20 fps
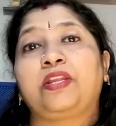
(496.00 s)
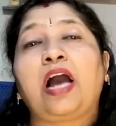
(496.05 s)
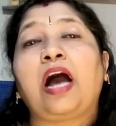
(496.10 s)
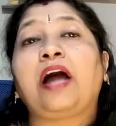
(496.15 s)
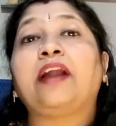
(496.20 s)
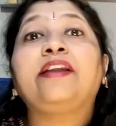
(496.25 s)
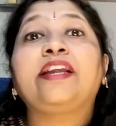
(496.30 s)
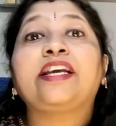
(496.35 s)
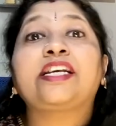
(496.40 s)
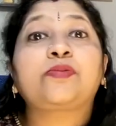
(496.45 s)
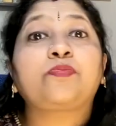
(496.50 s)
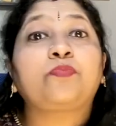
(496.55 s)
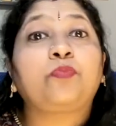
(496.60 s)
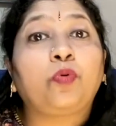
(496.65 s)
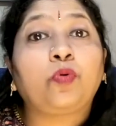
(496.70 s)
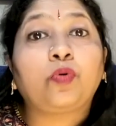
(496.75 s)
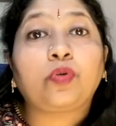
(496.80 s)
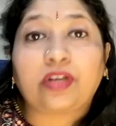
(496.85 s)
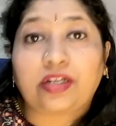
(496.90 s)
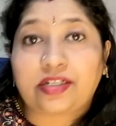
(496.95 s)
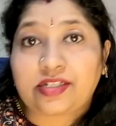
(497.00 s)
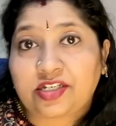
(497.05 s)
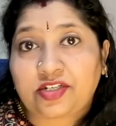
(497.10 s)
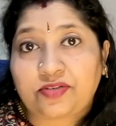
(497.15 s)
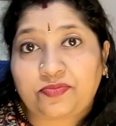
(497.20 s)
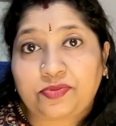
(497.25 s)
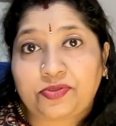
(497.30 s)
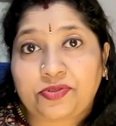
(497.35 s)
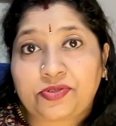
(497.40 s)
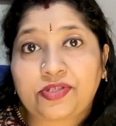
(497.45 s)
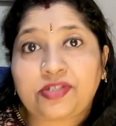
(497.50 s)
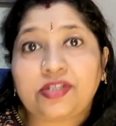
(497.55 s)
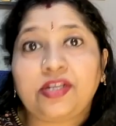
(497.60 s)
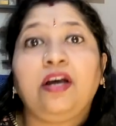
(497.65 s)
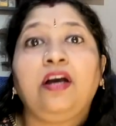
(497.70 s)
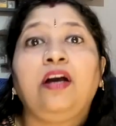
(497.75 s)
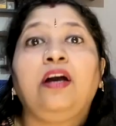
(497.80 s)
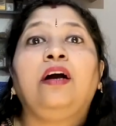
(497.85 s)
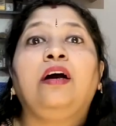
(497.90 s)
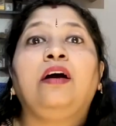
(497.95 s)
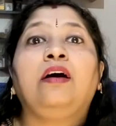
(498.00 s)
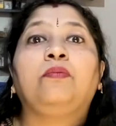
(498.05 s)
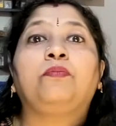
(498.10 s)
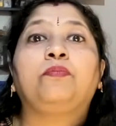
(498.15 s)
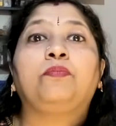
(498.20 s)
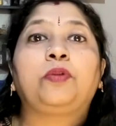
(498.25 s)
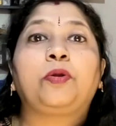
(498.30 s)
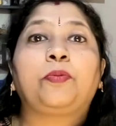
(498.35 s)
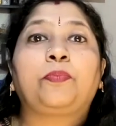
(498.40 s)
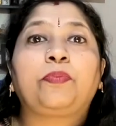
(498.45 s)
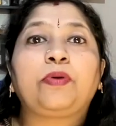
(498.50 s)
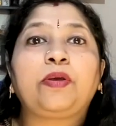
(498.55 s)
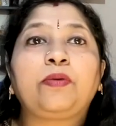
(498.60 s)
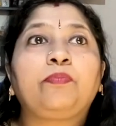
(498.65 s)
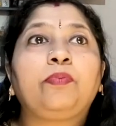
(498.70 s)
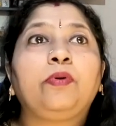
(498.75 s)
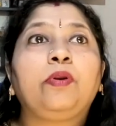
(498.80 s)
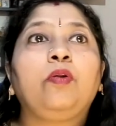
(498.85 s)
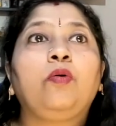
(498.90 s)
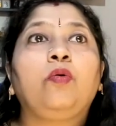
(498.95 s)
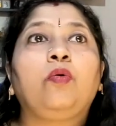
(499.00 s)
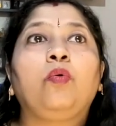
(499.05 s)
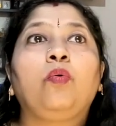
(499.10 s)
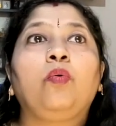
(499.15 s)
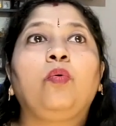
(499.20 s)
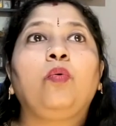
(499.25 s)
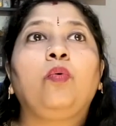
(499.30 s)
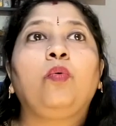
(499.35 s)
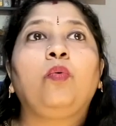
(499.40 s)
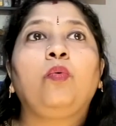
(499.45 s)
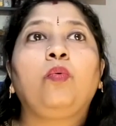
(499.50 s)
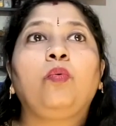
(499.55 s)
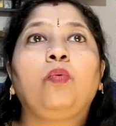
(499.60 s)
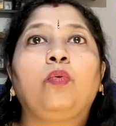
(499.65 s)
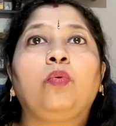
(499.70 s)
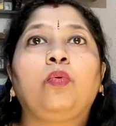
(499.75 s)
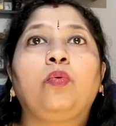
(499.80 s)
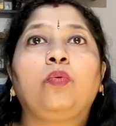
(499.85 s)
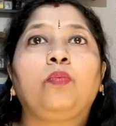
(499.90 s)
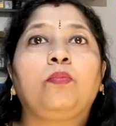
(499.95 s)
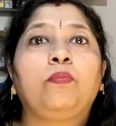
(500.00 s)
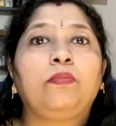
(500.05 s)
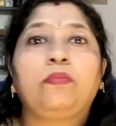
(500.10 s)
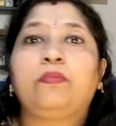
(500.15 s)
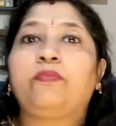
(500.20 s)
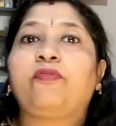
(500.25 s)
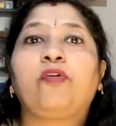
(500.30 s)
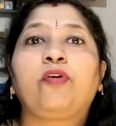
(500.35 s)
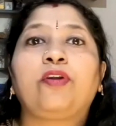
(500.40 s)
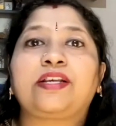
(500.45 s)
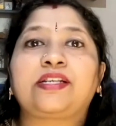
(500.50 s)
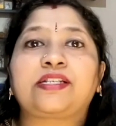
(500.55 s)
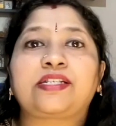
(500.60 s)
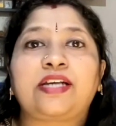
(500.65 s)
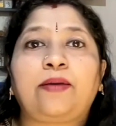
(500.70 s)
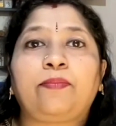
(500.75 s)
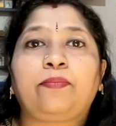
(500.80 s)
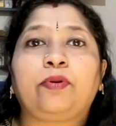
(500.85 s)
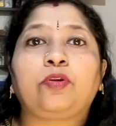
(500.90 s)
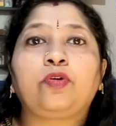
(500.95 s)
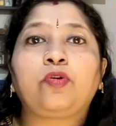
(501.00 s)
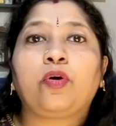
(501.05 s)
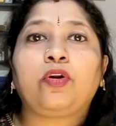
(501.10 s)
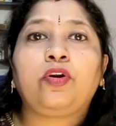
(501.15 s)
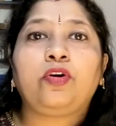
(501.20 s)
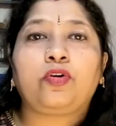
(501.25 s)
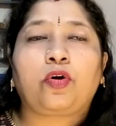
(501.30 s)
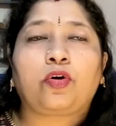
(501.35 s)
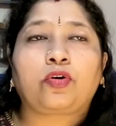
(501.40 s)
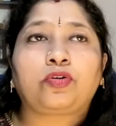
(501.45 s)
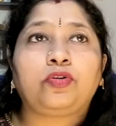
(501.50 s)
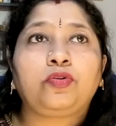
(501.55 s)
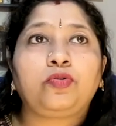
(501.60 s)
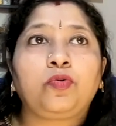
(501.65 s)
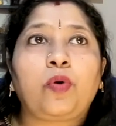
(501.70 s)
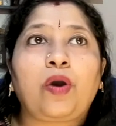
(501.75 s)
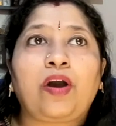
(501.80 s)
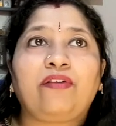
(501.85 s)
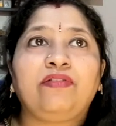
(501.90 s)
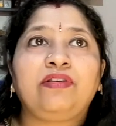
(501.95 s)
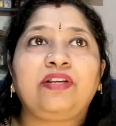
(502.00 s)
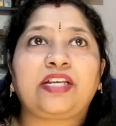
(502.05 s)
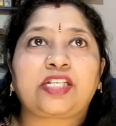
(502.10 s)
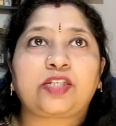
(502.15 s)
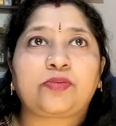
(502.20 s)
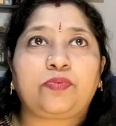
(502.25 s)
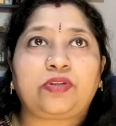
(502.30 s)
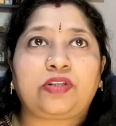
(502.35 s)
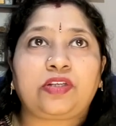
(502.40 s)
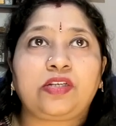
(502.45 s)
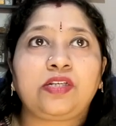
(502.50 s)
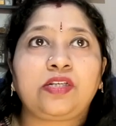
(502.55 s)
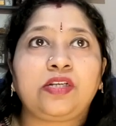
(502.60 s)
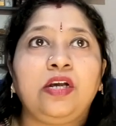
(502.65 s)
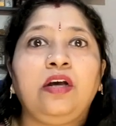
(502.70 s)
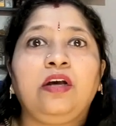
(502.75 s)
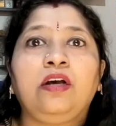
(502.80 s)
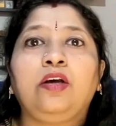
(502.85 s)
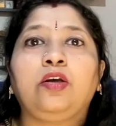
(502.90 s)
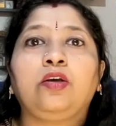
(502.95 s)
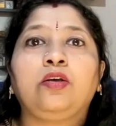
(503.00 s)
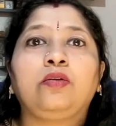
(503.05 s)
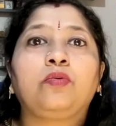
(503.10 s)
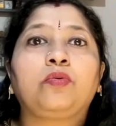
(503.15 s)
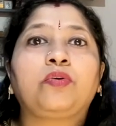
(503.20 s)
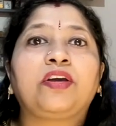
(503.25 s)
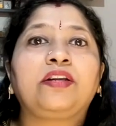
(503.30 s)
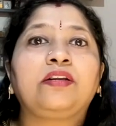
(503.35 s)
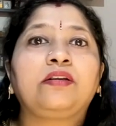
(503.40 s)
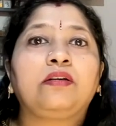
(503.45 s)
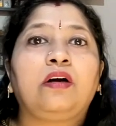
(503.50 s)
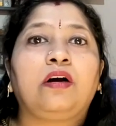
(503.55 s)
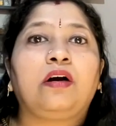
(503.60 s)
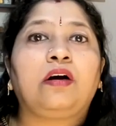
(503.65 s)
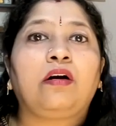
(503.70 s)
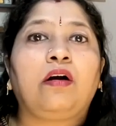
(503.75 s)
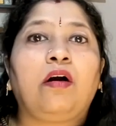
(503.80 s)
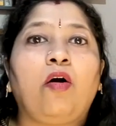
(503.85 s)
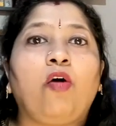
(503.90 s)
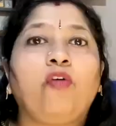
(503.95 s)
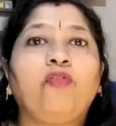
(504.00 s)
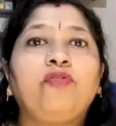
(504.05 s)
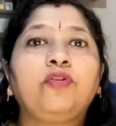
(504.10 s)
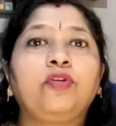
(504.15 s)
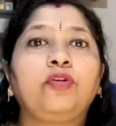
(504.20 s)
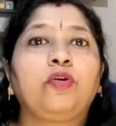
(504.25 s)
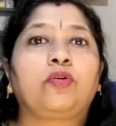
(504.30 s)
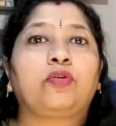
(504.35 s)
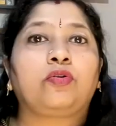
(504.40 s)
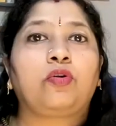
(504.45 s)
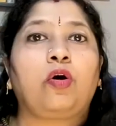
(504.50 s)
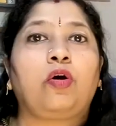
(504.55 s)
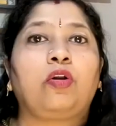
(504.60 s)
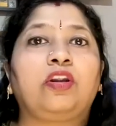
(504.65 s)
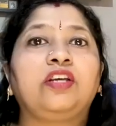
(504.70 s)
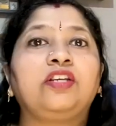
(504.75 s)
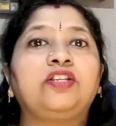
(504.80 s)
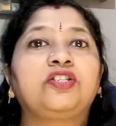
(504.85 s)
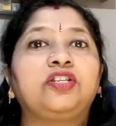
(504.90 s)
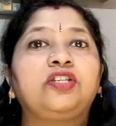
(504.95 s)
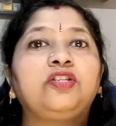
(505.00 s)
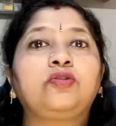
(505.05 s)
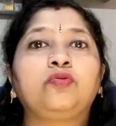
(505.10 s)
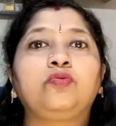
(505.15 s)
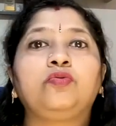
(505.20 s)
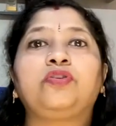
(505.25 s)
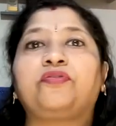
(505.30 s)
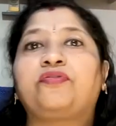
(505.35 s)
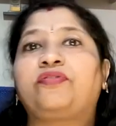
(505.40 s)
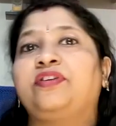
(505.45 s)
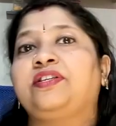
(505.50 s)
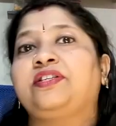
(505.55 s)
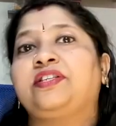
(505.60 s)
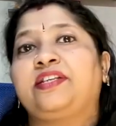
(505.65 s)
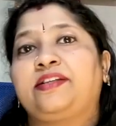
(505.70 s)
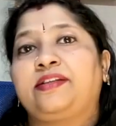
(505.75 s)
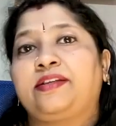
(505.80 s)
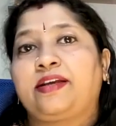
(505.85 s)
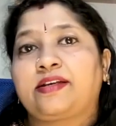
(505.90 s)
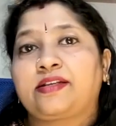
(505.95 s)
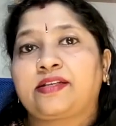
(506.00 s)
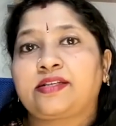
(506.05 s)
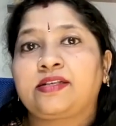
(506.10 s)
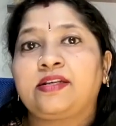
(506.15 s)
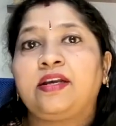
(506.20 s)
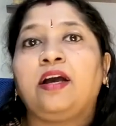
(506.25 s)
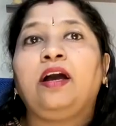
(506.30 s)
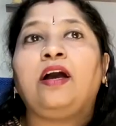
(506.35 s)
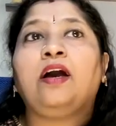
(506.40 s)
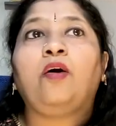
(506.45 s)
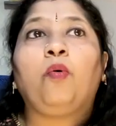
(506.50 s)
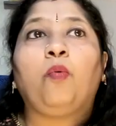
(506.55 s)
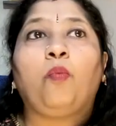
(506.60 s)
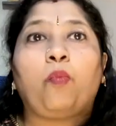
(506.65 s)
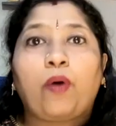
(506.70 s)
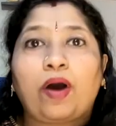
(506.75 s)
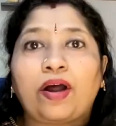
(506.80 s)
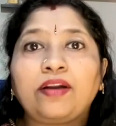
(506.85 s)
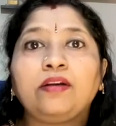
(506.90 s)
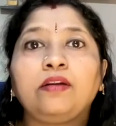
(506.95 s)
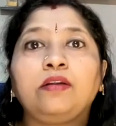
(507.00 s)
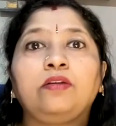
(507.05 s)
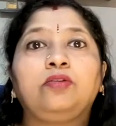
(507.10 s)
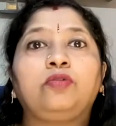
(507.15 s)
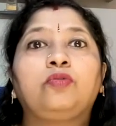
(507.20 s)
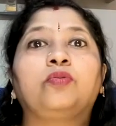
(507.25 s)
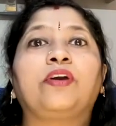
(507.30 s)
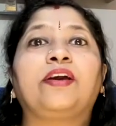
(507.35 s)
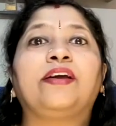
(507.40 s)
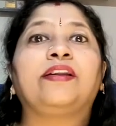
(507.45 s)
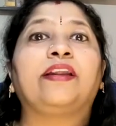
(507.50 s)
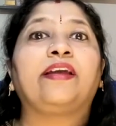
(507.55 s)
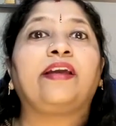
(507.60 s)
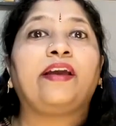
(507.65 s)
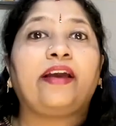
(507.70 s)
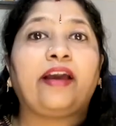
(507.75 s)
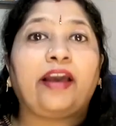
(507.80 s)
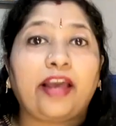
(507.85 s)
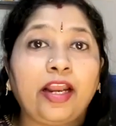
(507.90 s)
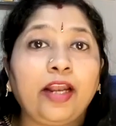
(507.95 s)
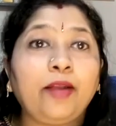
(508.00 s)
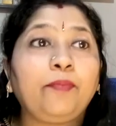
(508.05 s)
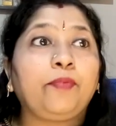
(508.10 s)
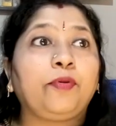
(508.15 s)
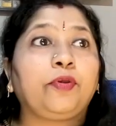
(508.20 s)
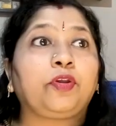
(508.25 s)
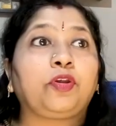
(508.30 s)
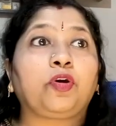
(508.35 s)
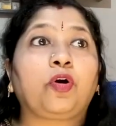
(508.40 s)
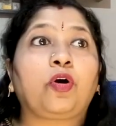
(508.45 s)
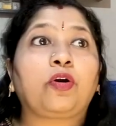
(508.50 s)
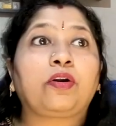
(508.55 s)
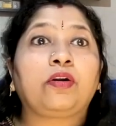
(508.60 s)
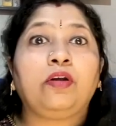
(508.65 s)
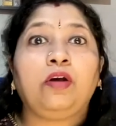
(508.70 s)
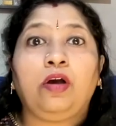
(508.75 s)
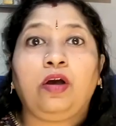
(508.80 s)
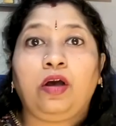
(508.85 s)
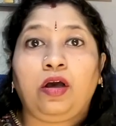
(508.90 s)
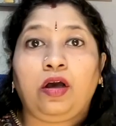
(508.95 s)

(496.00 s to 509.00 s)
unexplored customers, the people who, for example, you're a doctor, you have an expertise, you can offer your knowledge in two different areas. One, you can help your